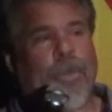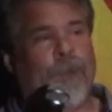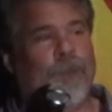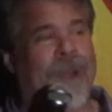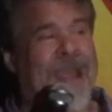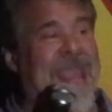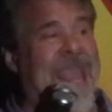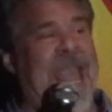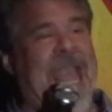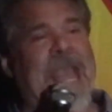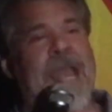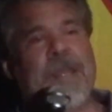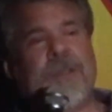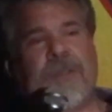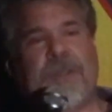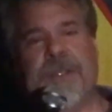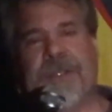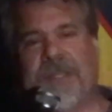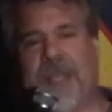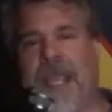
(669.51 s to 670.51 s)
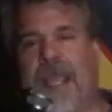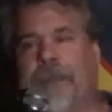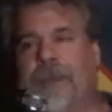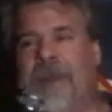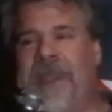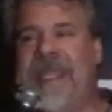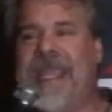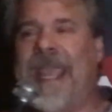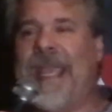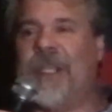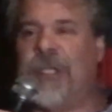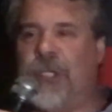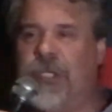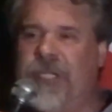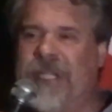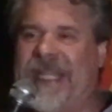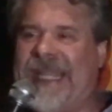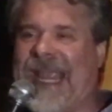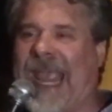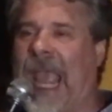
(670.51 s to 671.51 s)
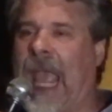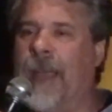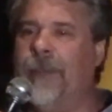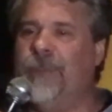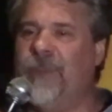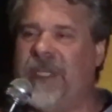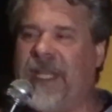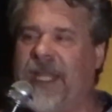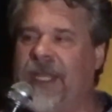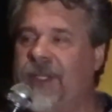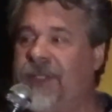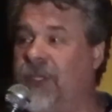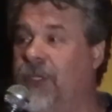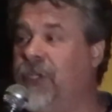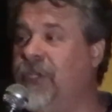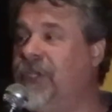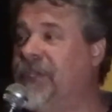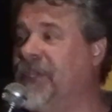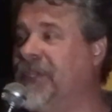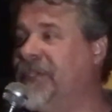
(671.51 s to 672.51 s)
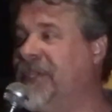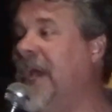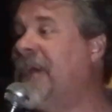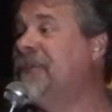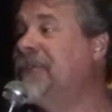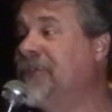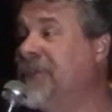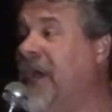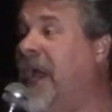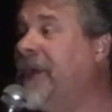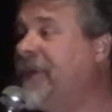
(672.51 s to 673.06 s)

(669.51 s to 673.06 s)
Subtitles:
My aunt is a PhD MD, so she's a doctor.